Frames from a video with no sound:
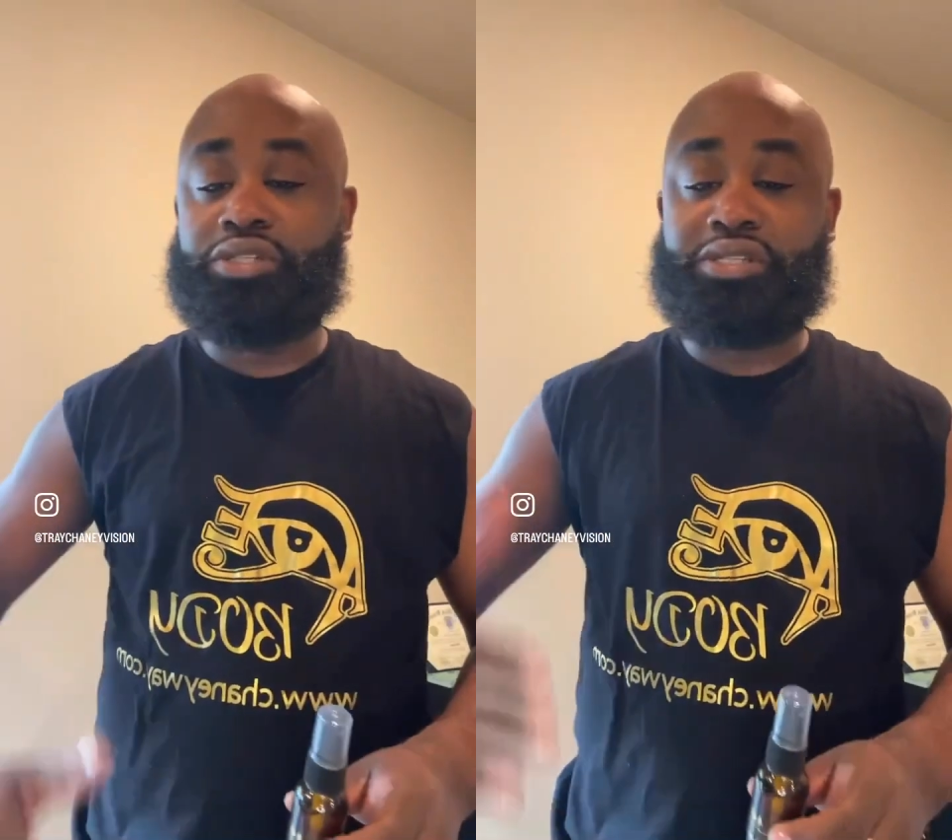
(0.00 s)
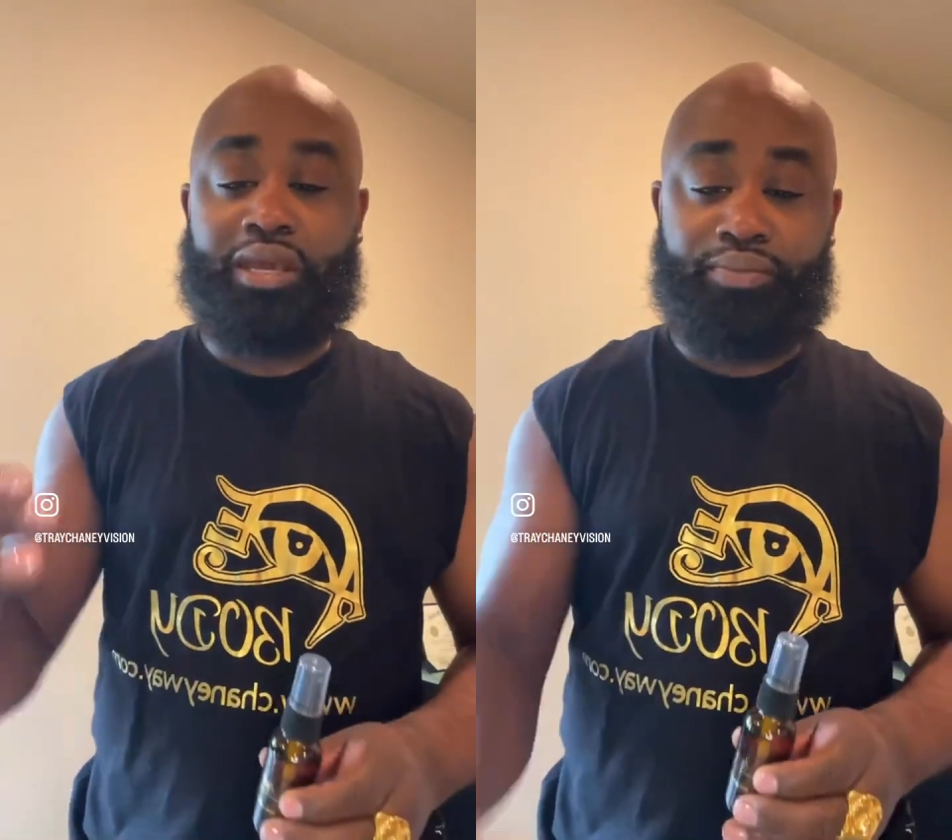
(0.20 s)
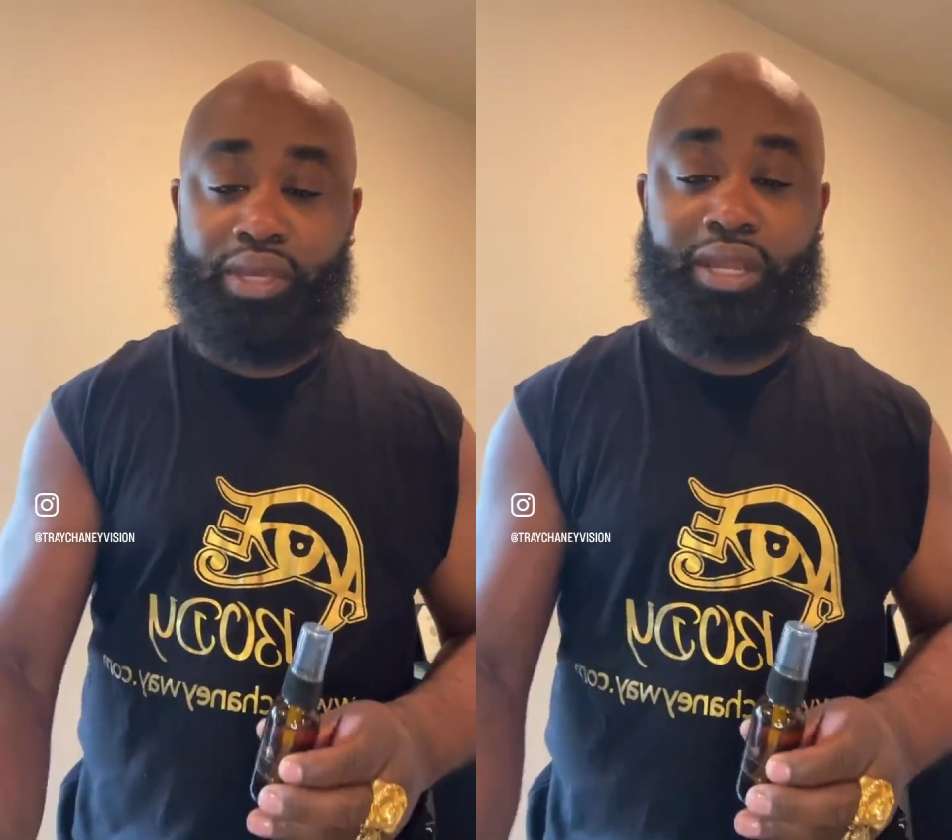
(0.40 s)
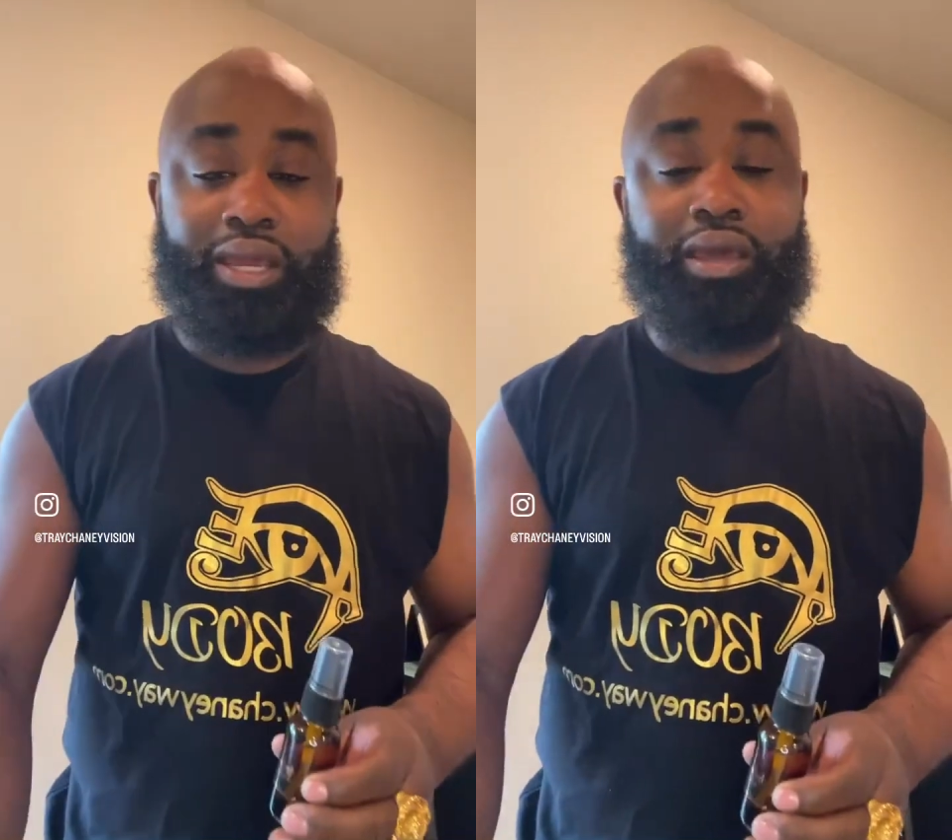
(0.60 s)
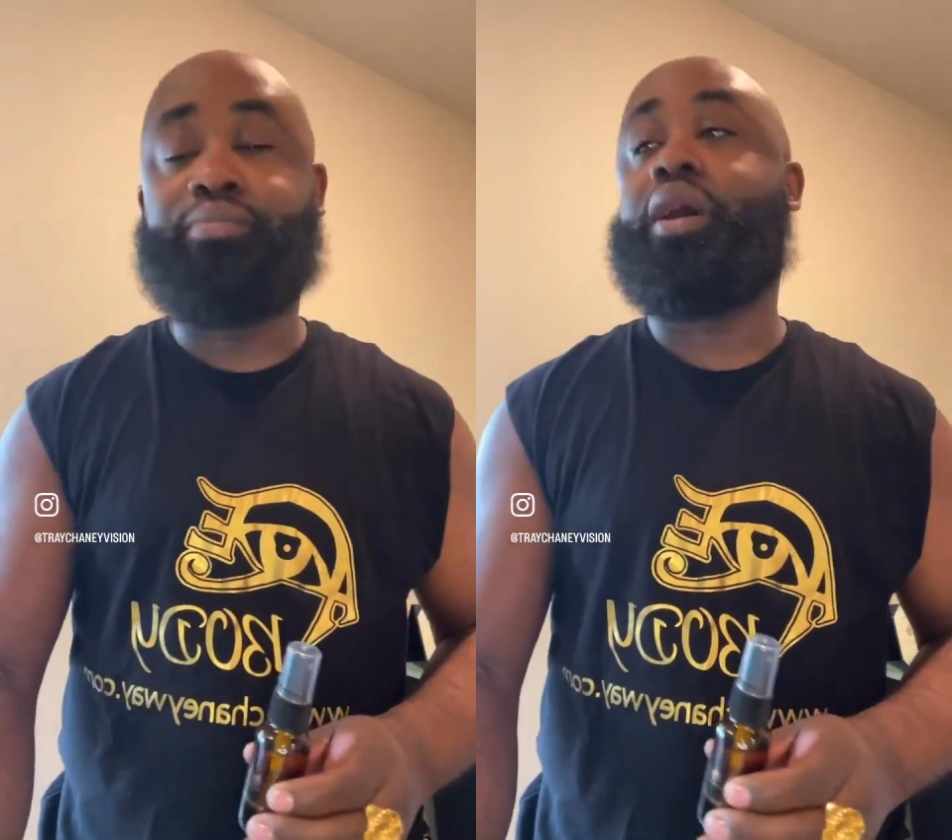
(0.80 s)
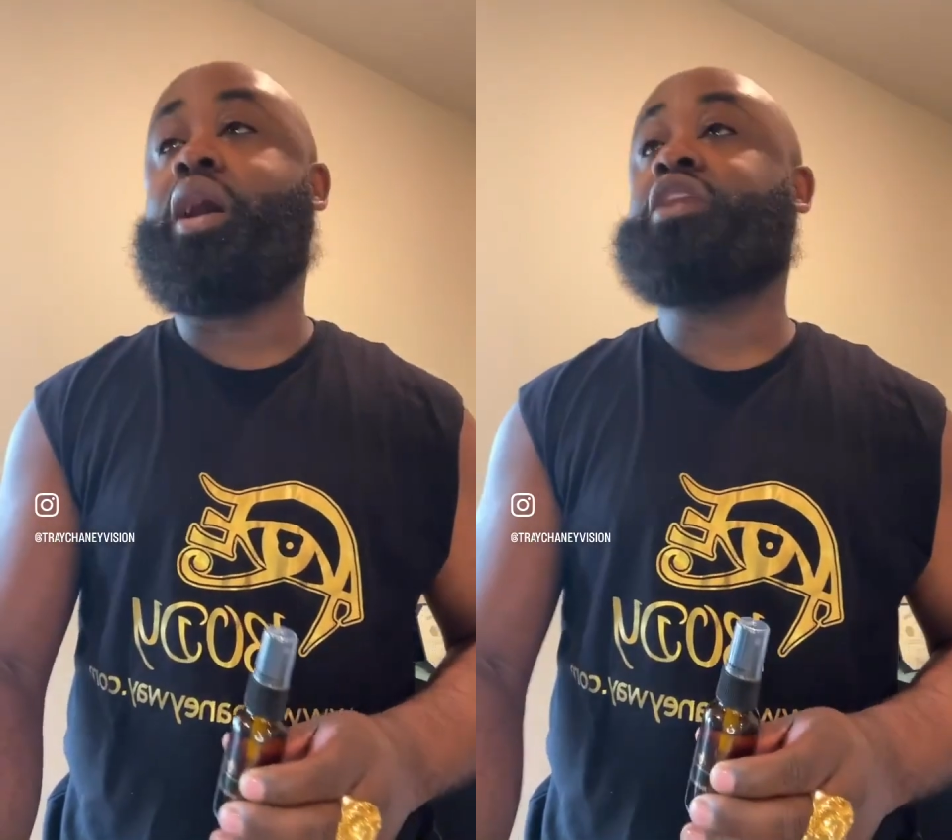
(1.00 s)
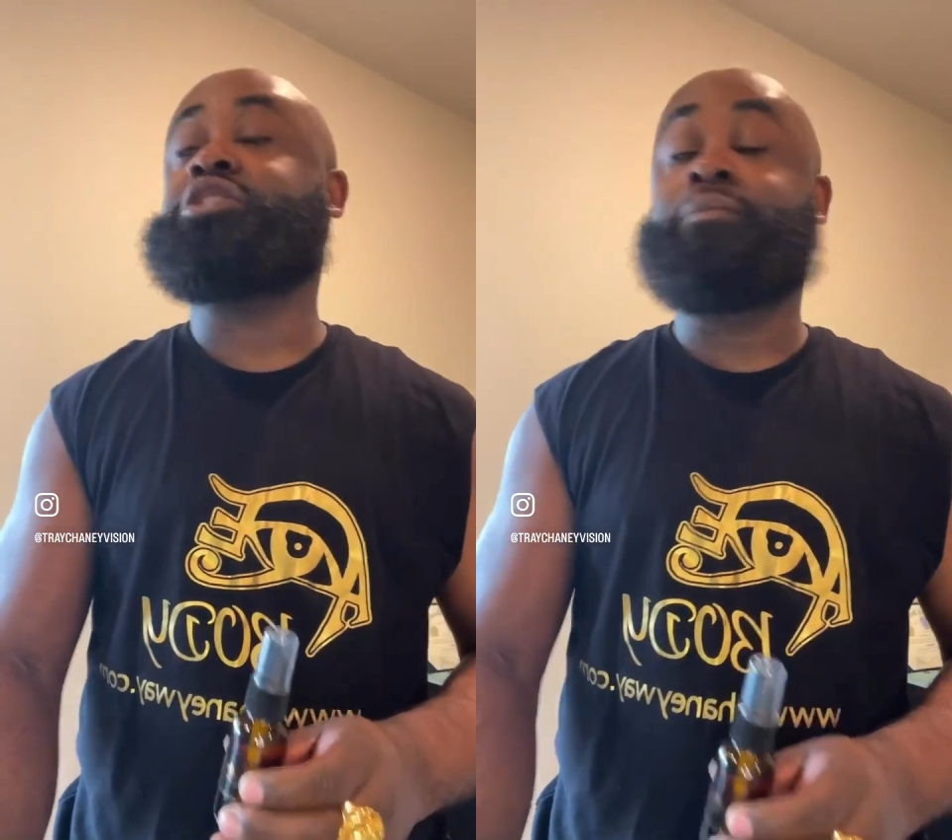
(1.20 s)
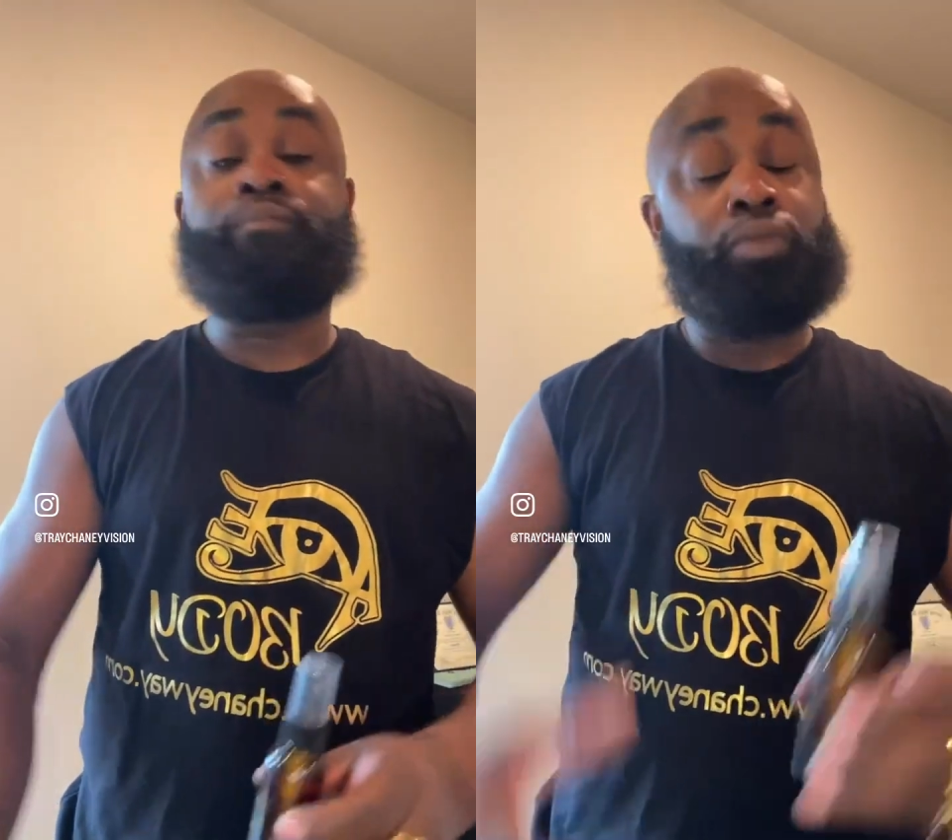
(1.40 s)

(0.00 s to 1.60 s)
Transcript: just hit me in the inbox.